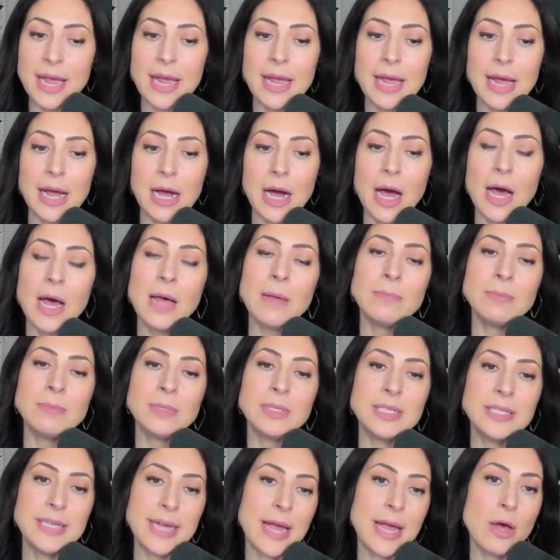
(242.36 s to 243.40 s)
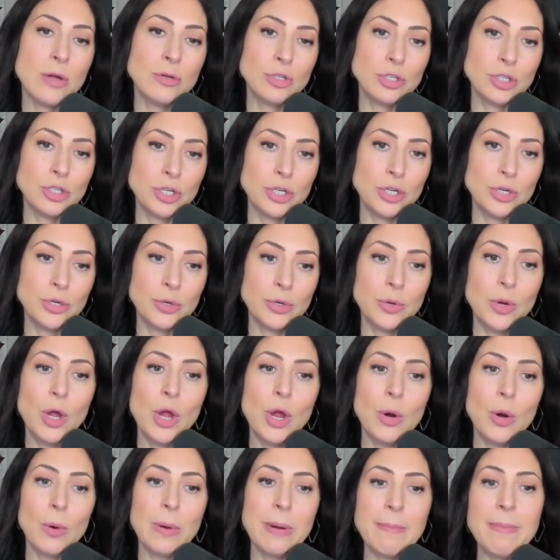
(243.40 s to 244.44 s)
say it comes down to
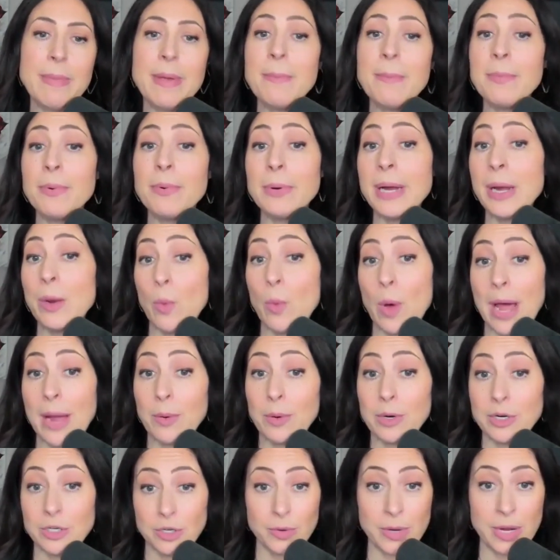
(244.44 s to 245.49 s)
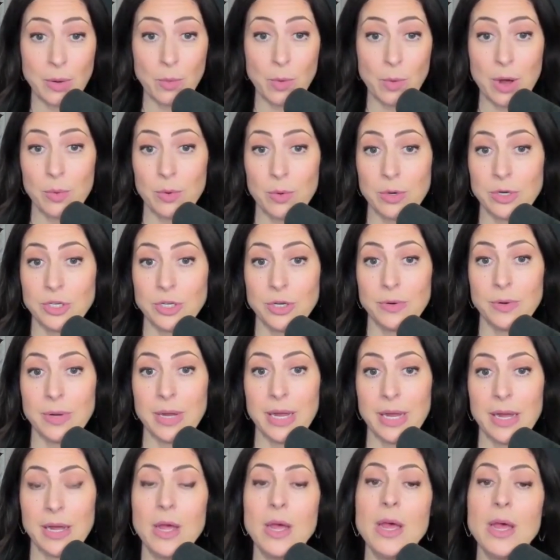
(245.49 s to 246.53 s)
remembering why we're doing what we're
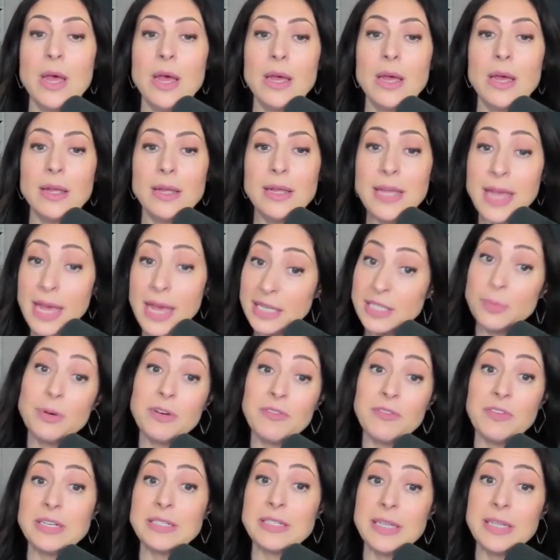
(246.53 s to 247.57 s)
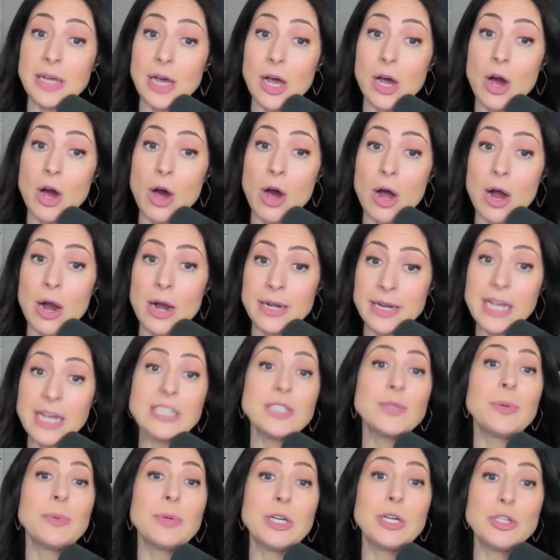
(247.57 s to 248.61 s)
doing. Yes, we're fixing a car, and
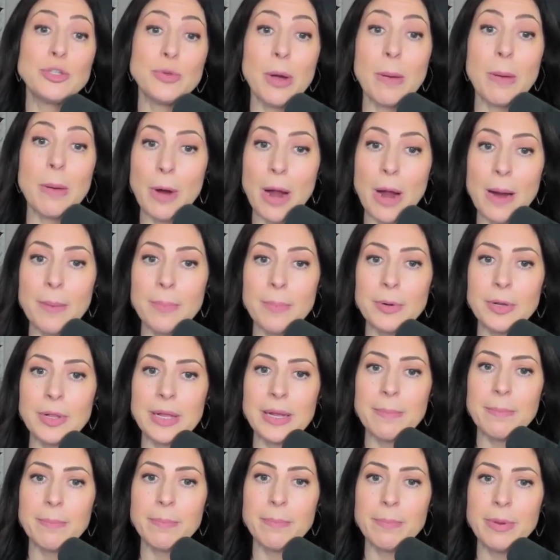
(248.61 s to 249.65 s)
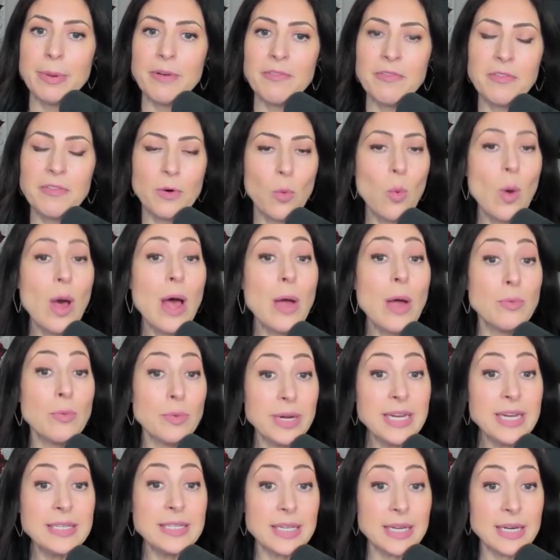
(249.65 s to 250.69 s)
yes, we want to do it properly, but for what
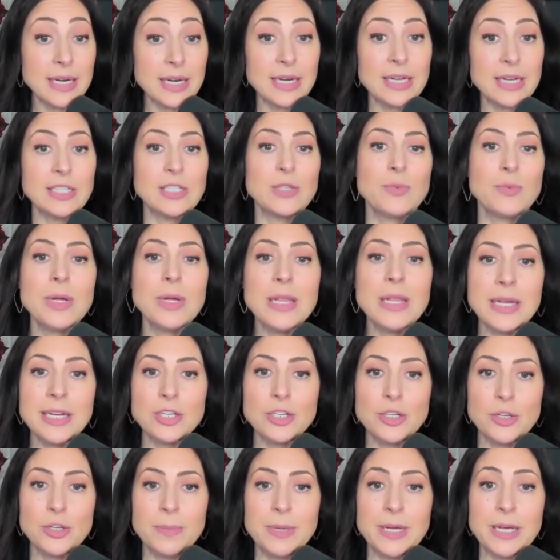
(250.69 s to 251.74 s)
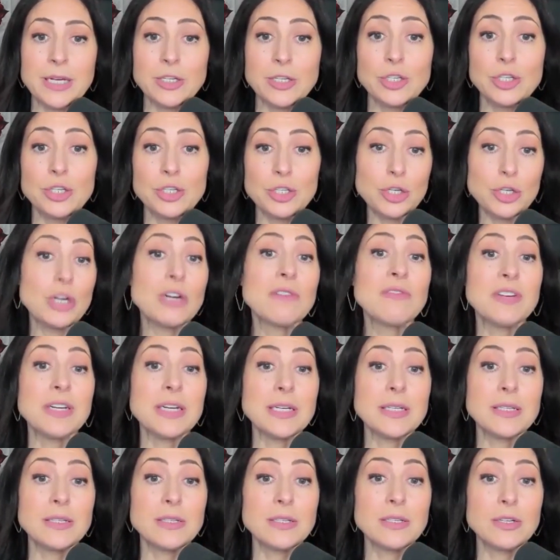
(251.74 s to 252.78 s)
reason? And it's really to be a
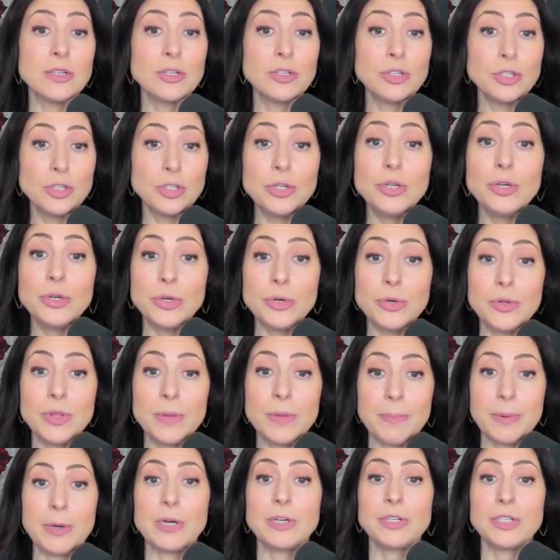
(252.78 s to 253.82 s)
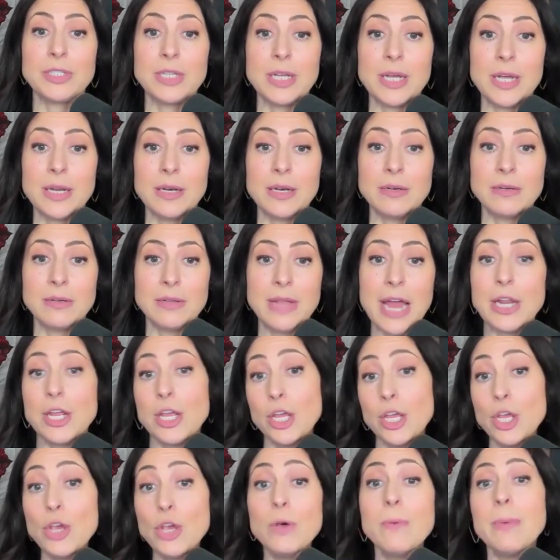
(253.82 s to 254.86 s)
service to the person, that
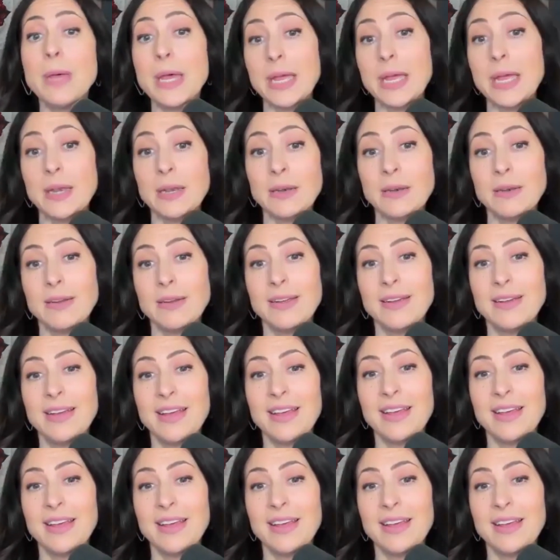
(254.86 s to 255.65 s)
human